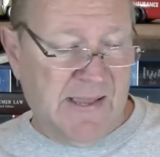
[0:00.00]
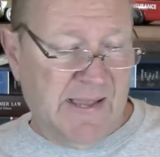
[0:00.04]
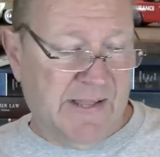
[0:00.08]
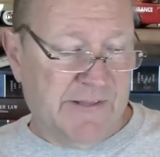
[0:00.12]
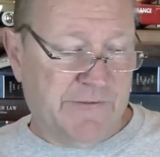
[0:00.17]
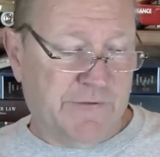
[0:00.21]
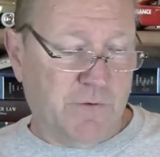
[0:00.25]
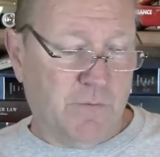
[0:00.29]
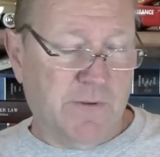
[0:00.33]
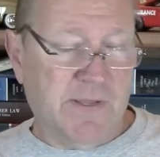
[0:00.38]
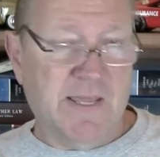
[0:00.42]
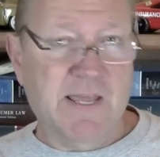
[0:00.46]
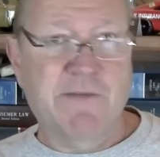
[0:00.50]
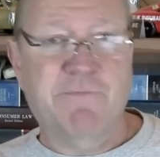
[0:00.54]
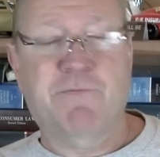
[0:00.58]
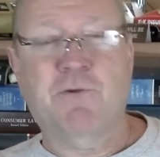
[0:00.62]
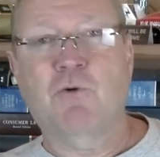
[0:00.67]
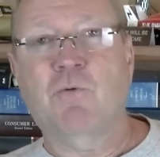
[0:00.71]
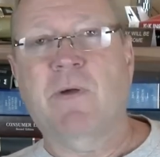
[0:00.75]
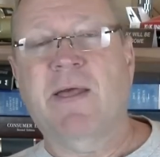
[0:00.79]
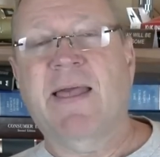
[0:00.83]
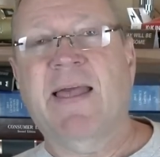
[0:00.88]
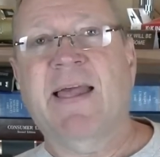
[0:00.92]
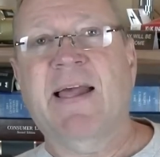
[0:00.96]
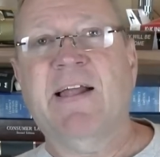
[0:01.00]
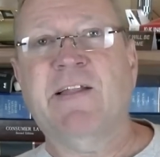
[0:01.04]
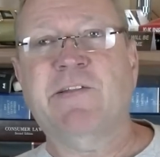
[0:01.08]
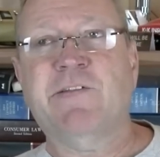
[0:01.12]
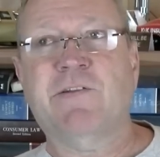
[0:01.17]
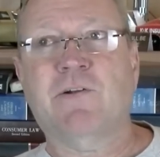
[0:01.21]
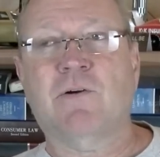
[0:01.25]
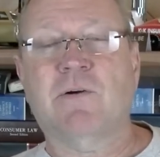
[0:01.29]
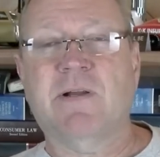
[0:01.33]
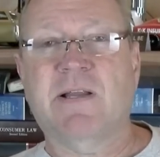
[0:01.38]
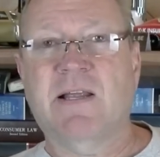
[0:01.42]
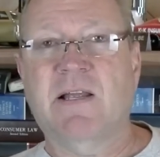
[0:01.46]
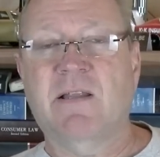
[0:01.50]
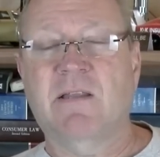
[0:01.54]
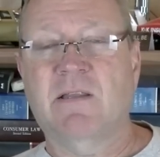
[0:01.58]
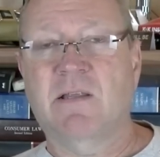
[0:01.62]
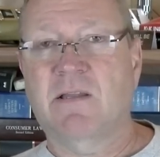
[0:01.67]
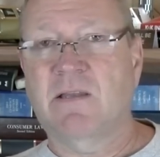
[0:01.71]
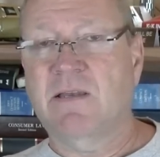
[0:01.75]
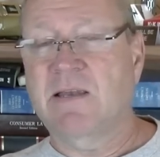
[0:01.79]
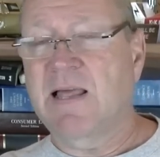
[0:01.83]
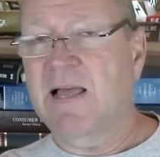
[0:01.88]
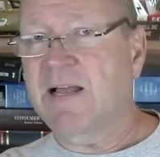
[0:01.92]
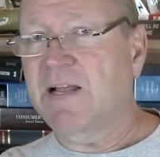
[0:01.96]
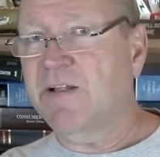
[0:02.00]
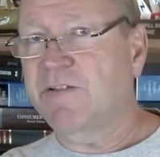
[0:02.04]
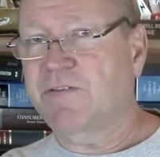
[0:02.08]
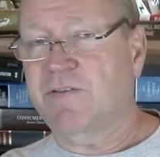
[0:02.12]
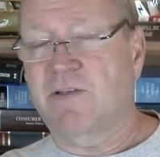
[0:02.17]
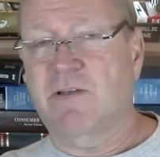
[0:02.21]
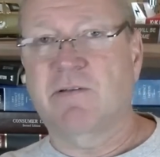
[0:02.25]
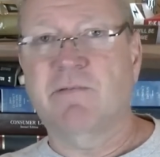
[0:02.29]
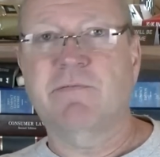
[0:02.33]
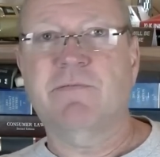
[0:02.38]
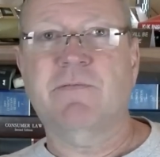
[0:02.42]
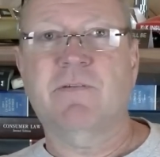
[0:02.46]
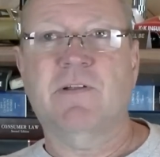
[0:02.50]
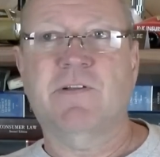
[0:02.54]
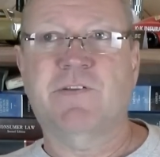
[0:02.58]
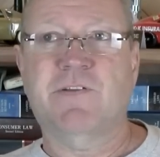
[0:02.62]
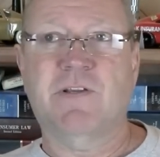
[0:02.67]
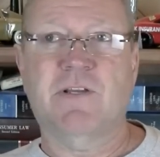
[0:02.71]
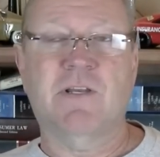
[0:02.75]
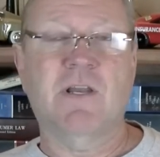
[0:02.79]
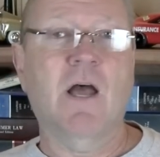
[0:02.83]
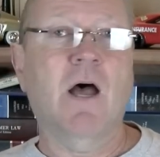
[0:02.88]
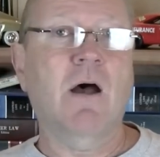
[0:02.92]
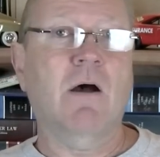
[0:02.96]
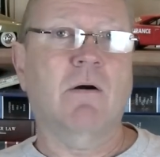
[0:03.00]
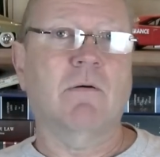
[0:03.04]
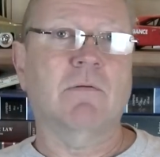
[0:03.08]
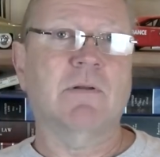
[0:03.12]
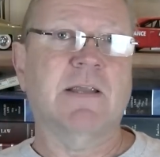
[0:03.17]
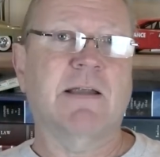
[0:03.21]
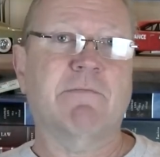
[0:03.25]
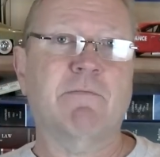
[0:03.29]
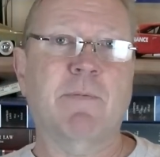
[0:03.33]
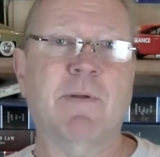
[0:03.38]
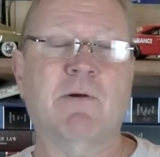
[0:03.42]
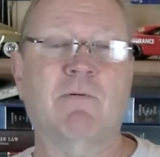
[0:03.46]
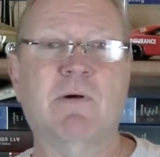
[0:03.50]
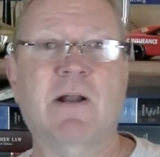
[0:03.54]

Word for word: And so if you answer in the negative and say, no, never been